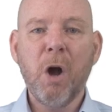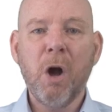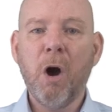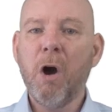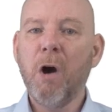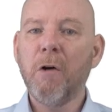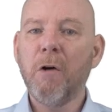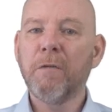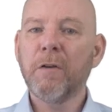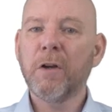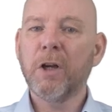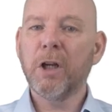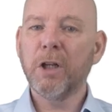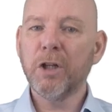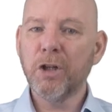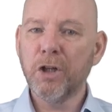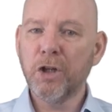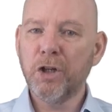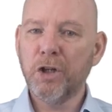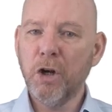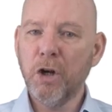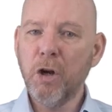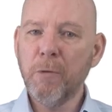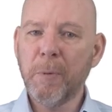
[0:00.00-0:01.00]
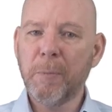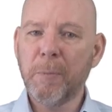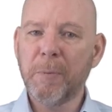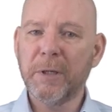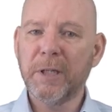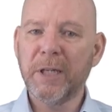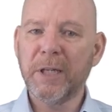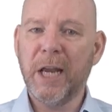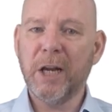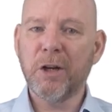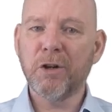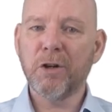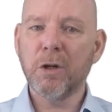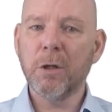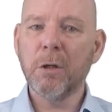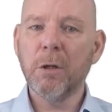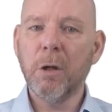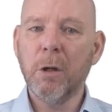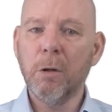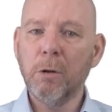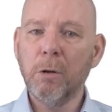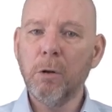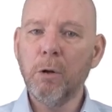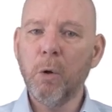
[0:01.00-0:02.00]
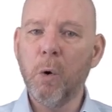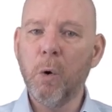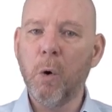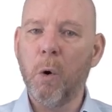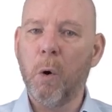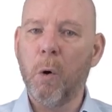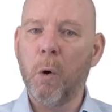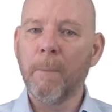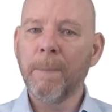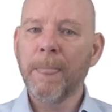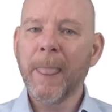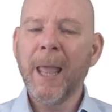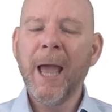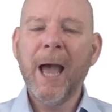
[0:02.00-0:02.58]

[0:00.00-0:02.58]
of consumer protection law